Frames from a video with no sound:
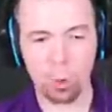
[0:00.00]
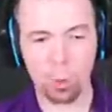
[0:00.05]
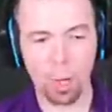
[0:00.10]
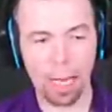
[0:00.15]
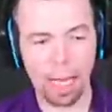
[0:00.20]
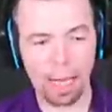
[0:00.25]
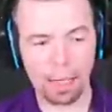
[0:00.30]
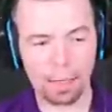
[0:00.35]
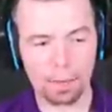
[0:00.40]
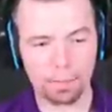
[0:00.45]

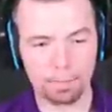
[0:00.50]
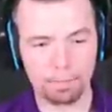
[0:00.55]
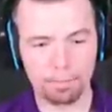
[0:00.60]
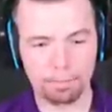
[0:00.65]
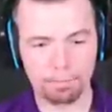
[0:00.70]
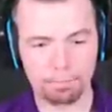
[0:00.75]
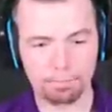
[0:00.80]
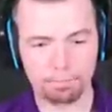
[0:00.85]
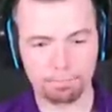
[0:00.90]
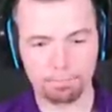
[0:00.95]
I
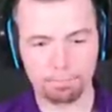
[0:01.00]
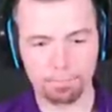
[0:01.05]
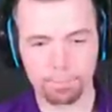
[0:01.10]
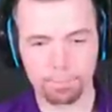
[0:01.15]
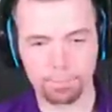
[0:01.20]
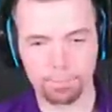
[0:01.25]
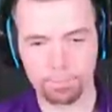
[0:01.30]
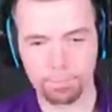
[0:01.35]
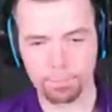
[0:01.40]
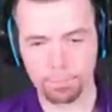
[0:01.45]

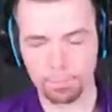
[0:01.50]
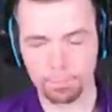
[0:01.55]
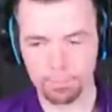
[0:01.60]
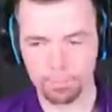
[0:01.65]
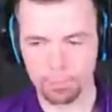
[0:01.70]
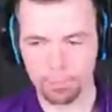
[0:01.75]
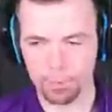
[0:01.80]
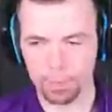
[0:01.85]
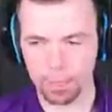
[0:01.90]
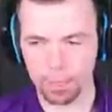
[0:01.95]
think we
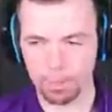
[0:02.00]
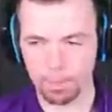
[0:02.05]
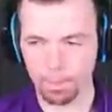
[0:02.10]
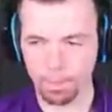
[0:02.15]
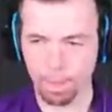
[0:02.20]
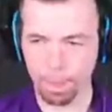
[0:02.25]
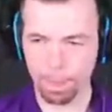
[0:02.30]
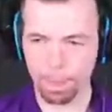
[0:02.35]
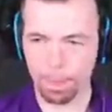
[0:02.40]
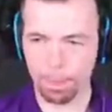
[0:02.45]
can trace
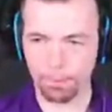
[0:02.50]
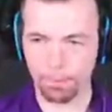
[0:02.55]
that back to